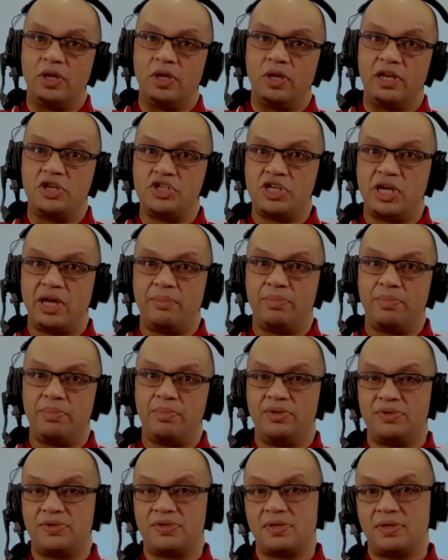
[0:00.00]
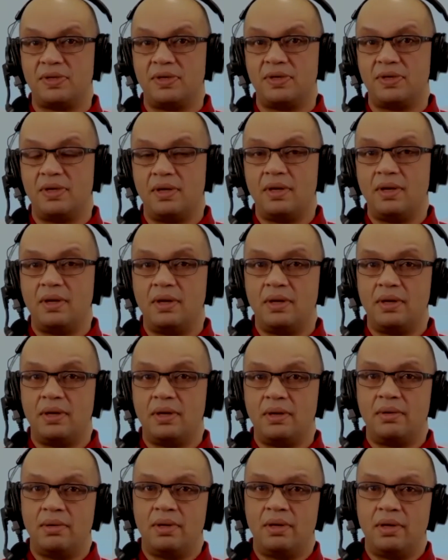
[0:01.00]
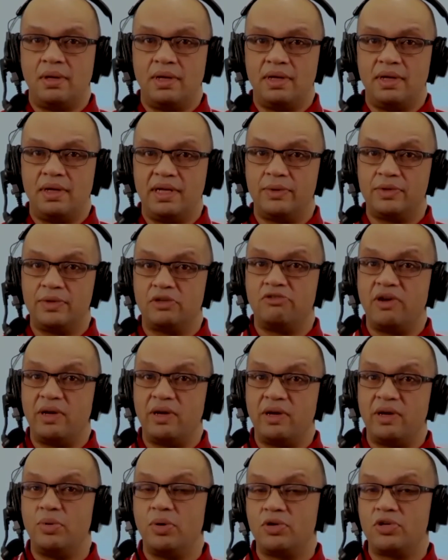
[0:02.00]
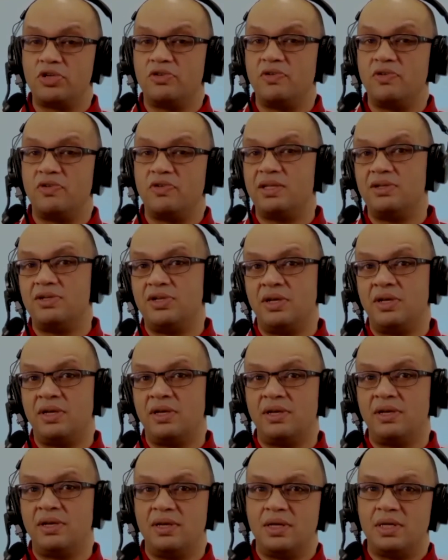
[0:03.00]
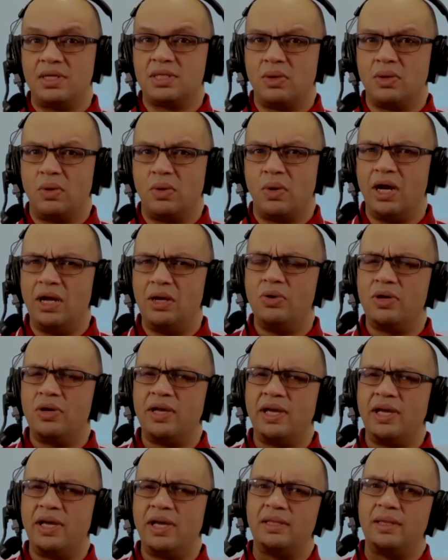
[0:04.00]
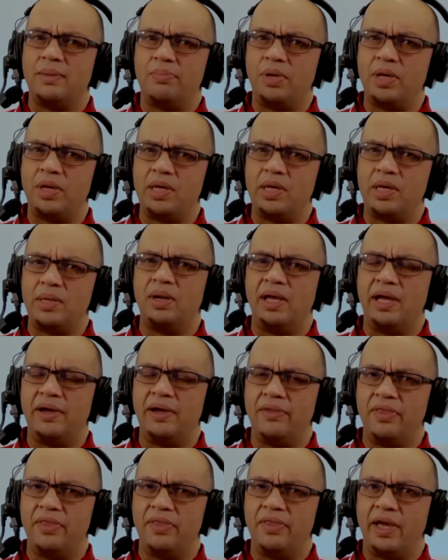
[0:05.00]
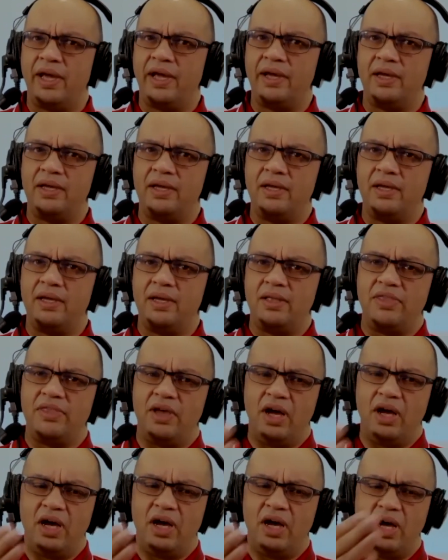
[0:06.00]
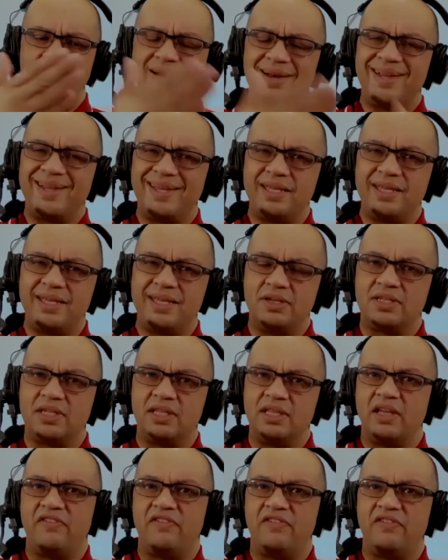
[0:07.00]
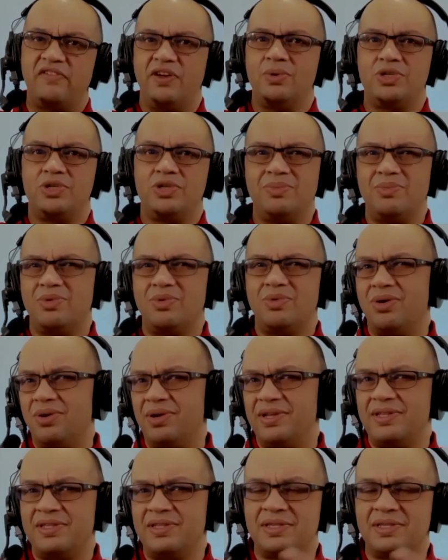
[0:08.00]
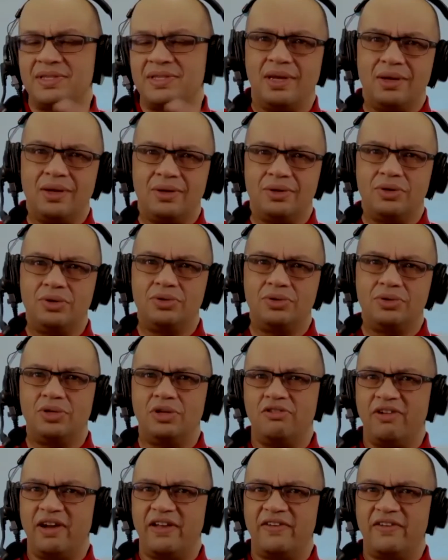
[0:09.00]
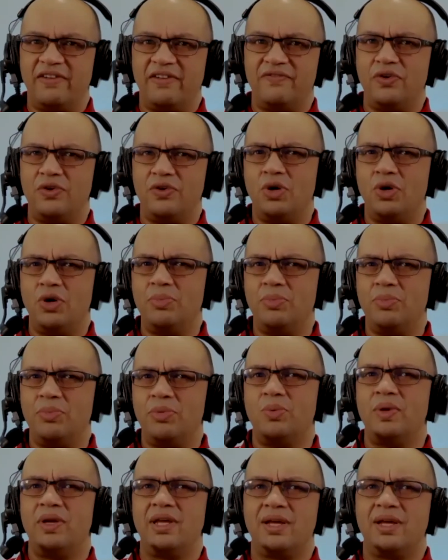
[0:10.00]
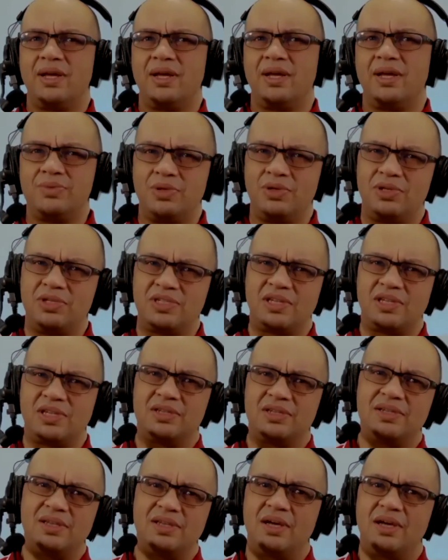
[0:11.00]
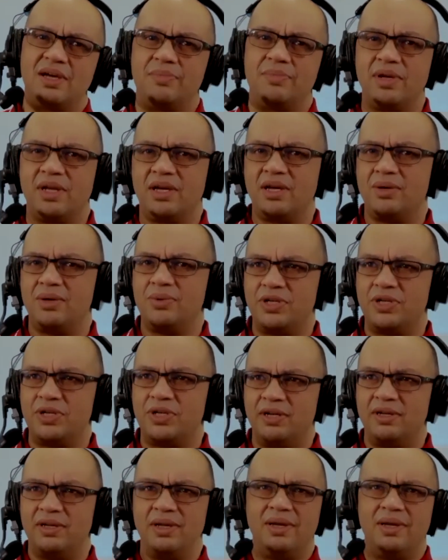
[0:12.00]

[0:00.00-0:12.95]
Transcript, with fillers: Hidden Champions that was a great book on strategy. So I look at the people out there that are leaders in their field. Jim Collins, good to great, phenomenal when it comes to discussing company culture.